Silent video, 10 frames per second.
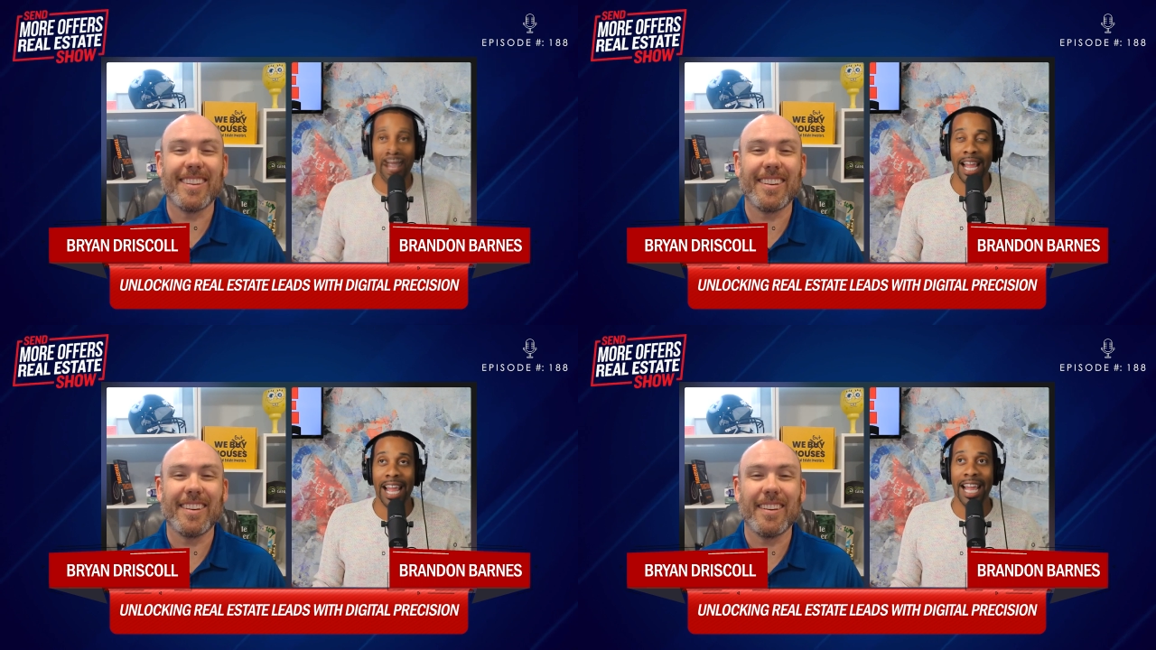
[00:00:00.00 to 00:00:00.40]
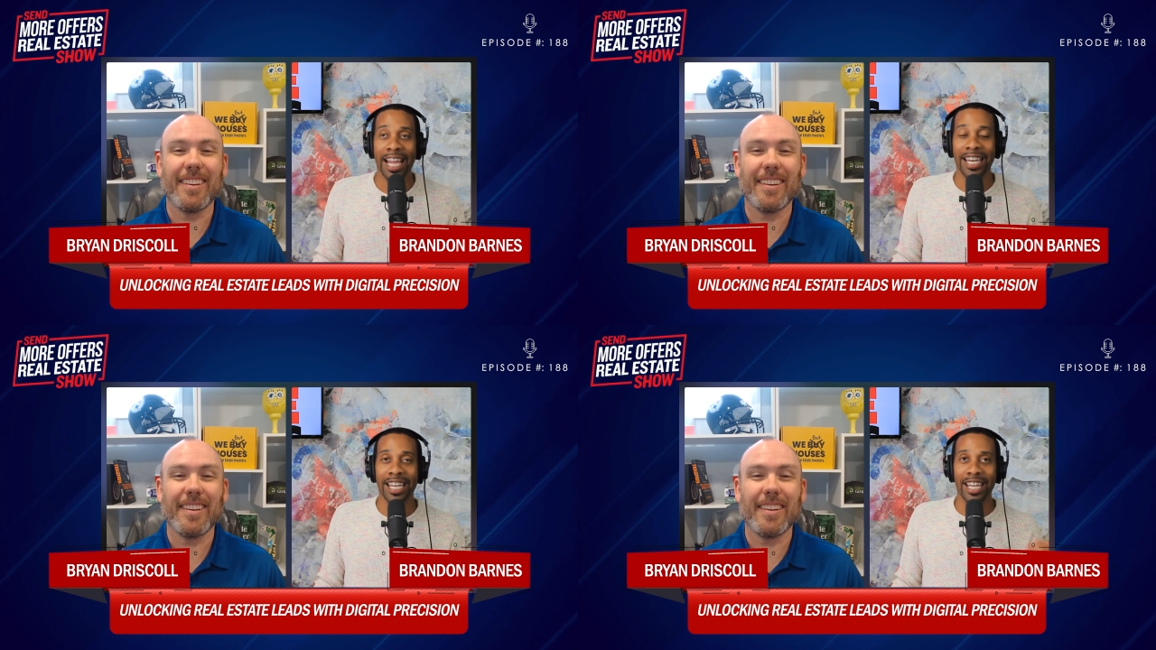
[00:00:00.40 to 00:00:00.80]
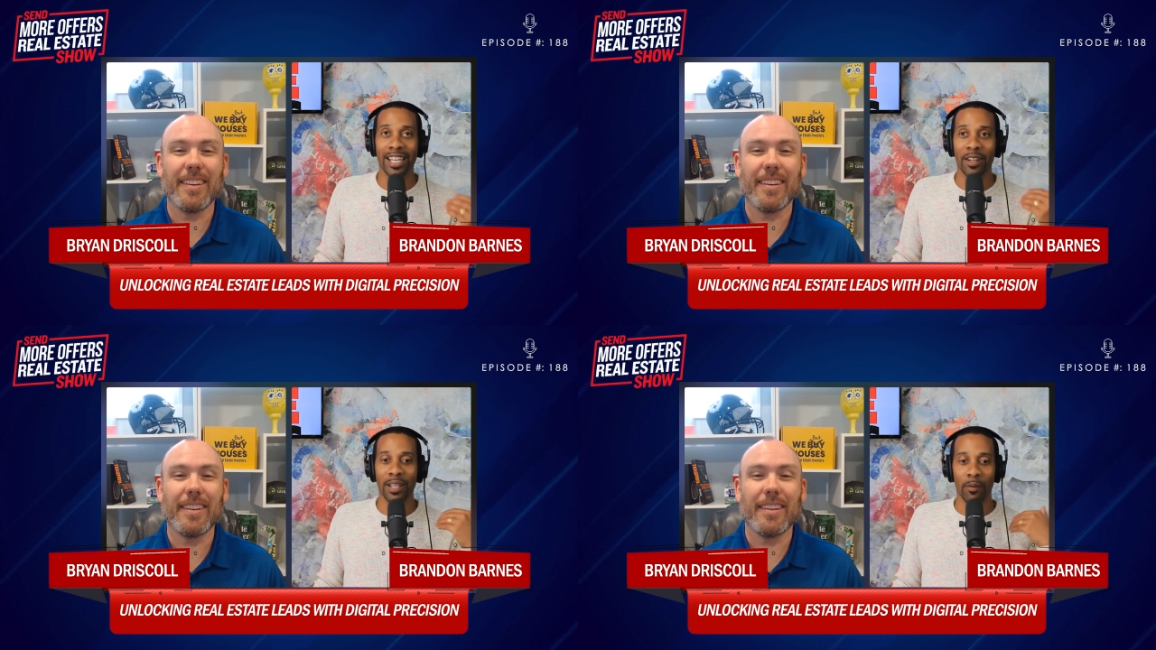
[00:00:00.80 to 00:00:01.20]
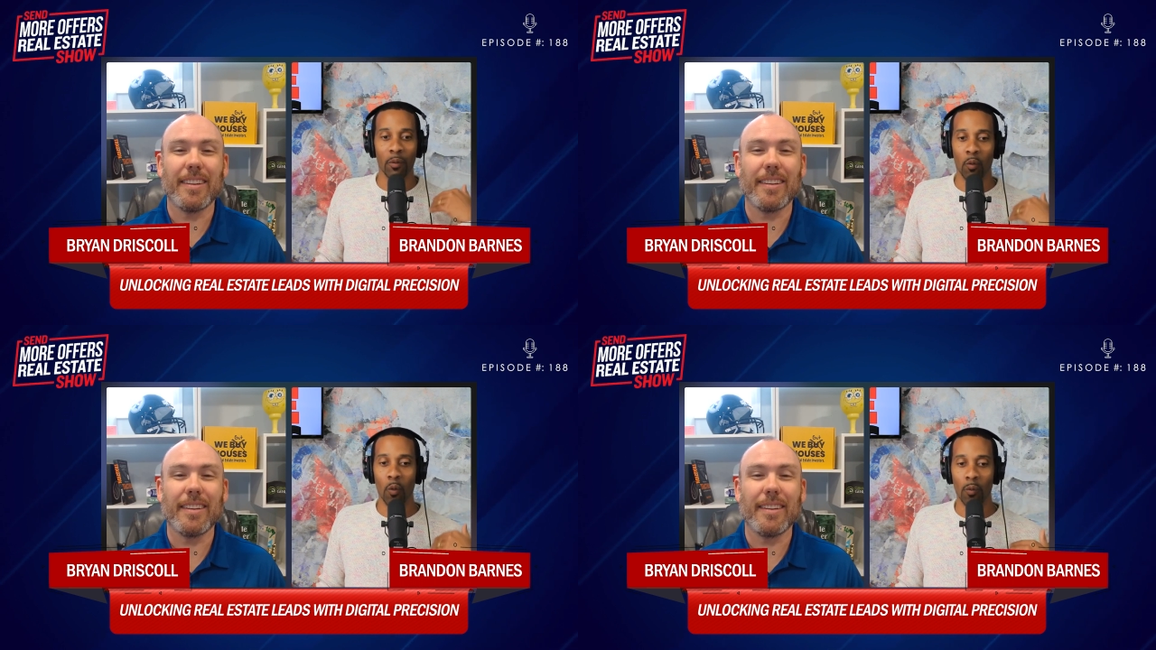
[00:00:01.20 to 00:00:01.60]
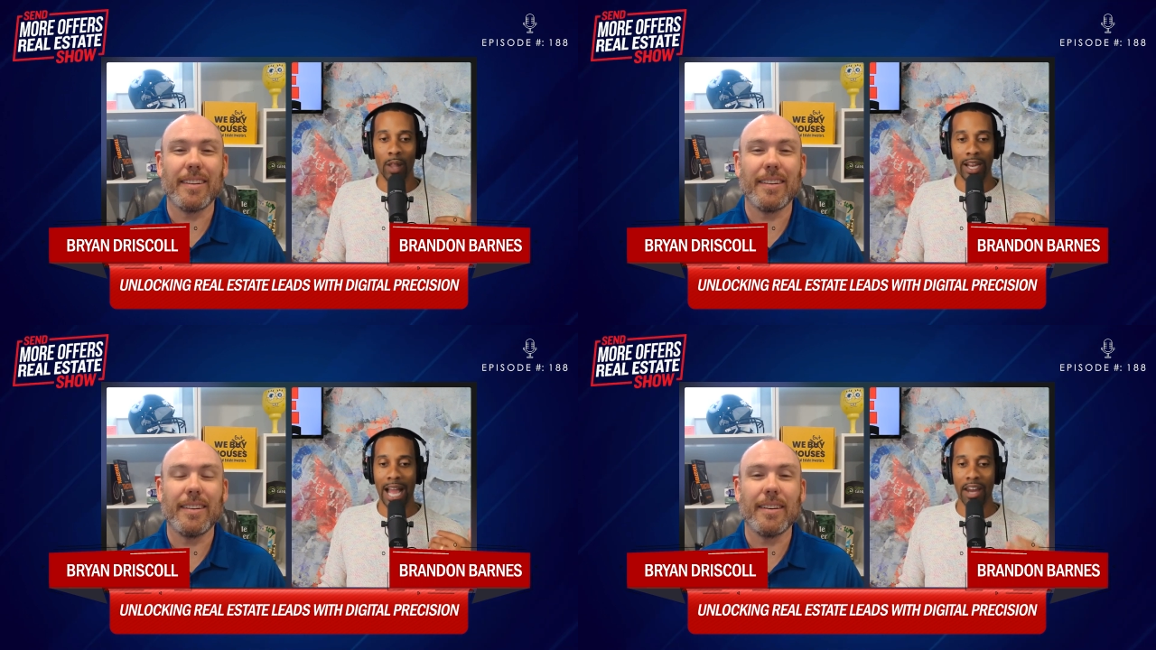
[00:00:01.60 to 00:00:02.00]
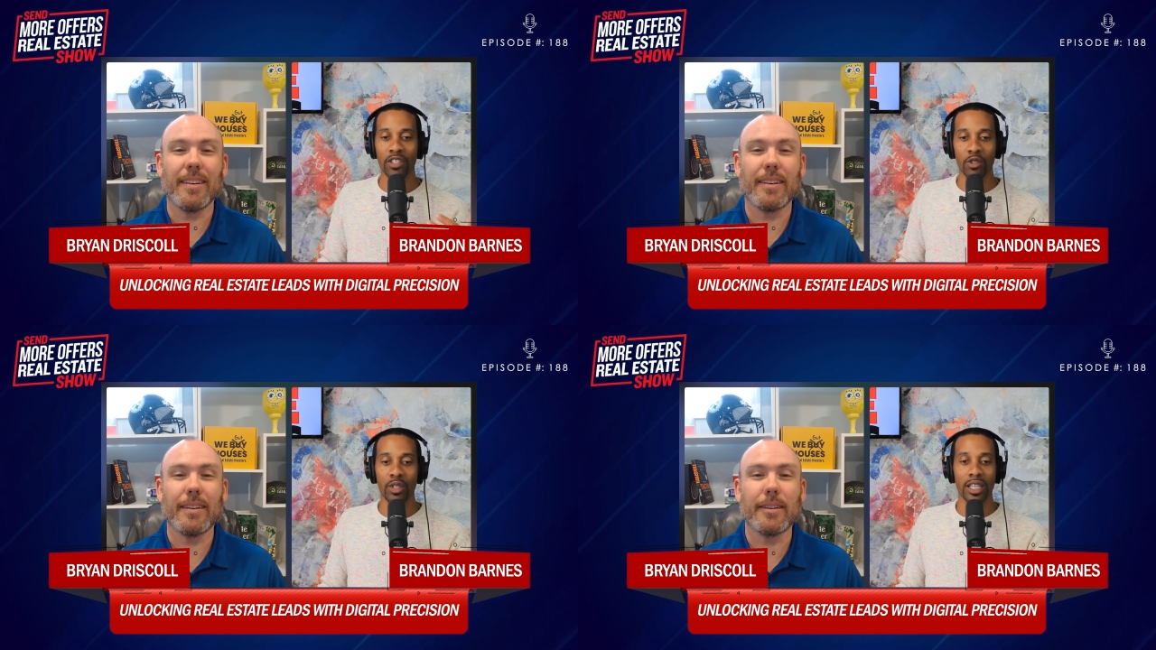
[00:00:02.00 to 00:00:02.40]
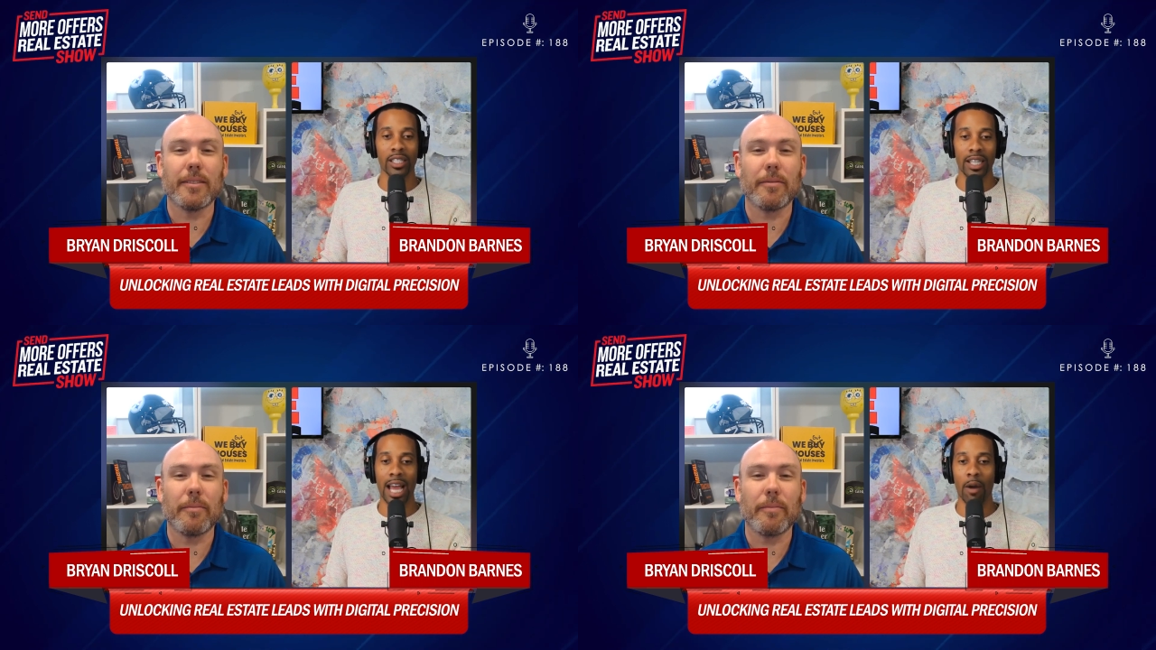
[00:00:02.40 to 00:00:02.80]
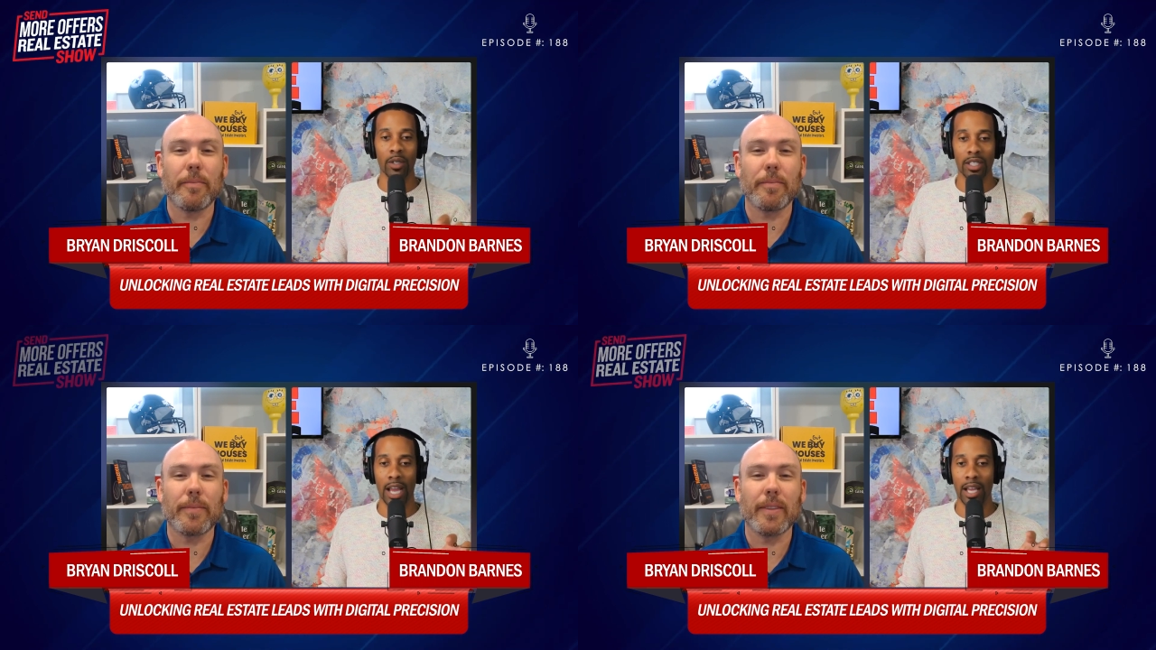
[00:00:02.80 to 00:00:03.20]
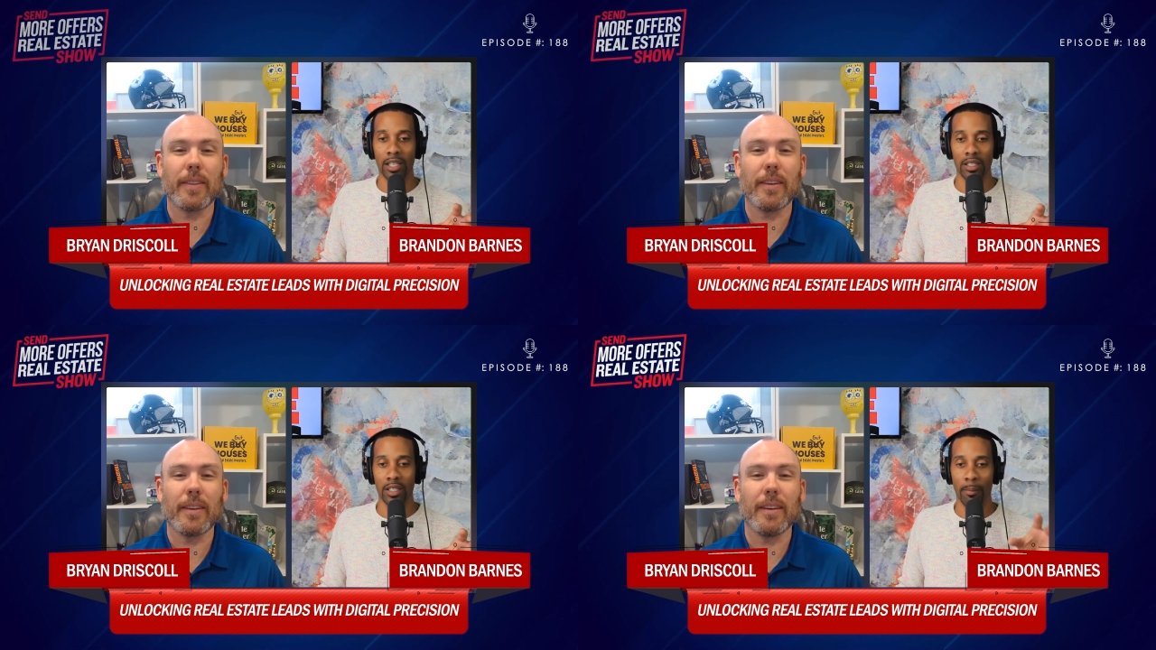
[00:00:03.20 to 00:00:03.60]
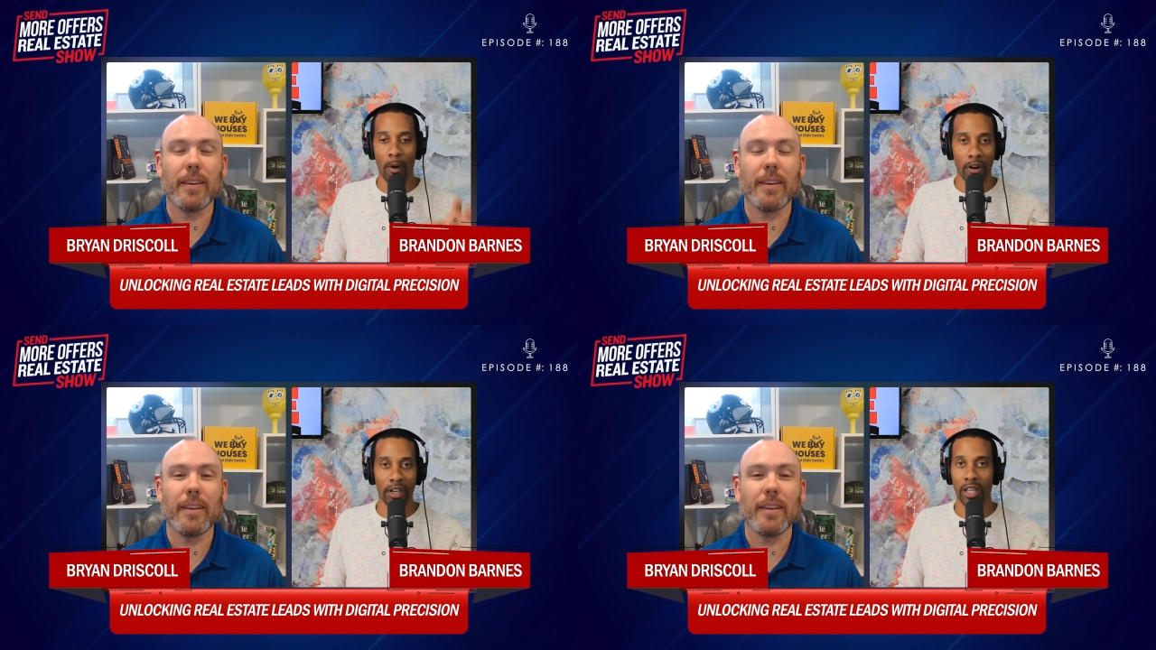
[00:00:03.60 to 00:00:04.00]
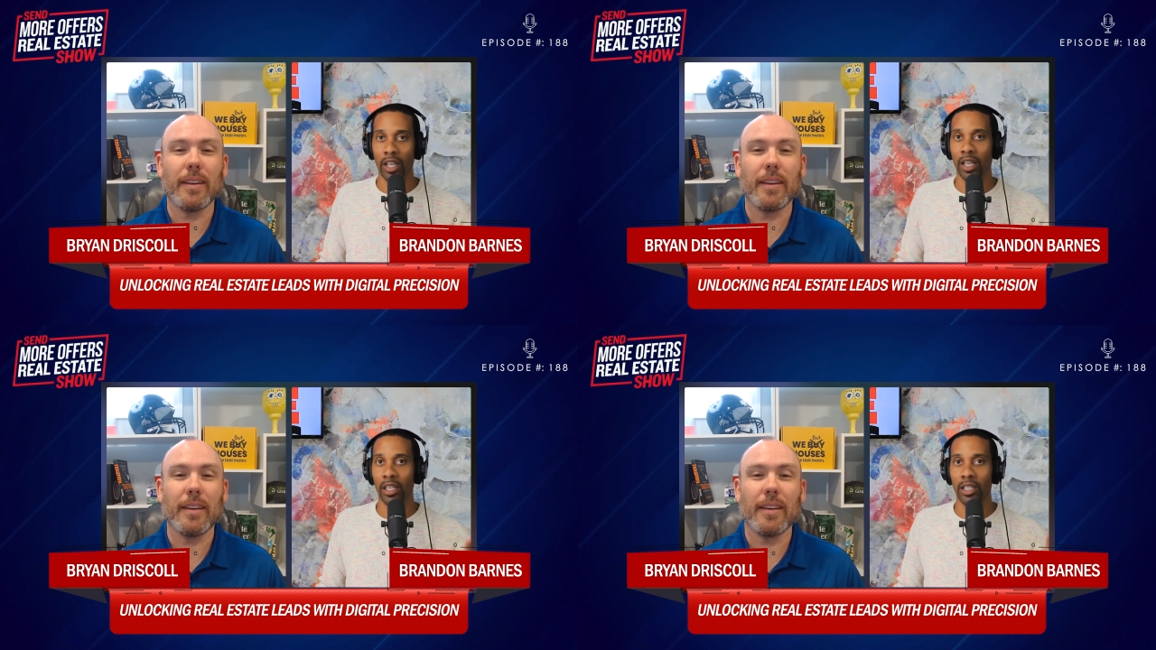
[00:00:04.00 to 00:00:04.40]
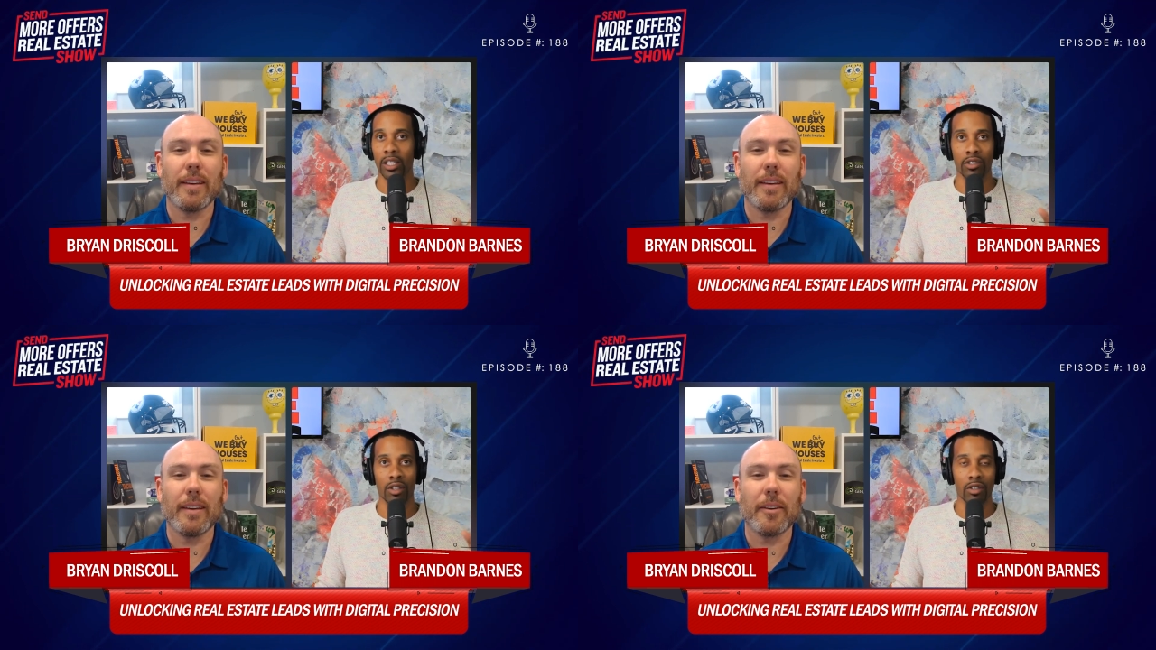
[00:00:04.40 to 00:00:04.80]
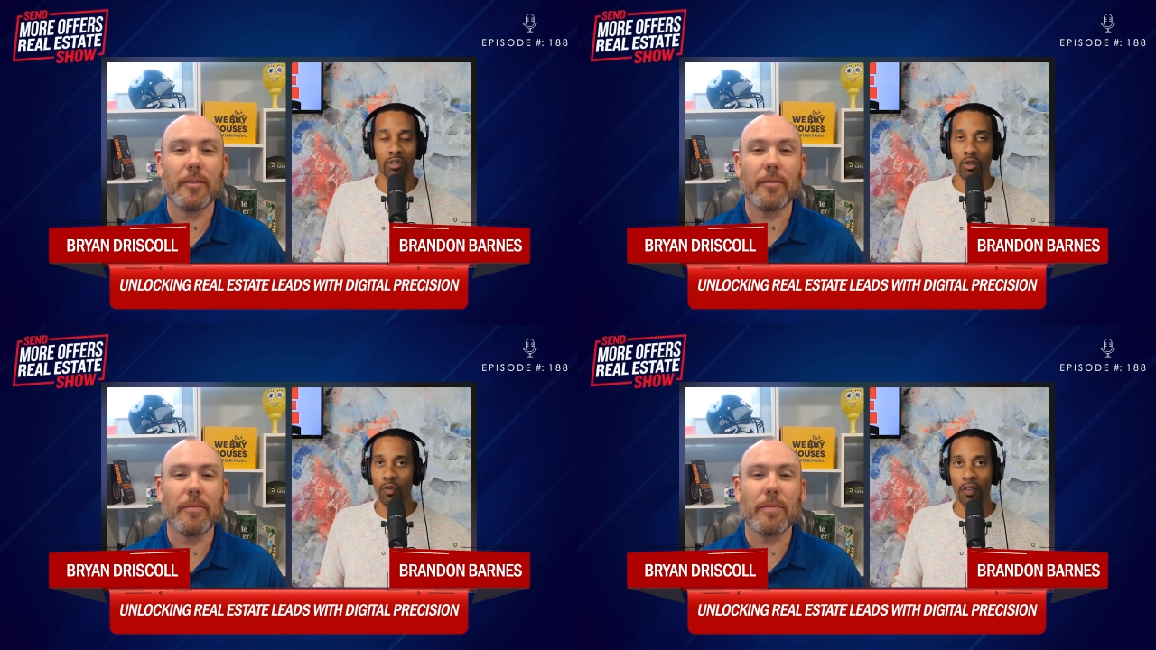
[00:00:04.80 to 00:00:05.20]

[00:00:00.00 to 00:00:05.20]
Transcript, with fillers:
Speaker 1: And like, how did you get into that? Was that, you know, marketing? Did you go to school for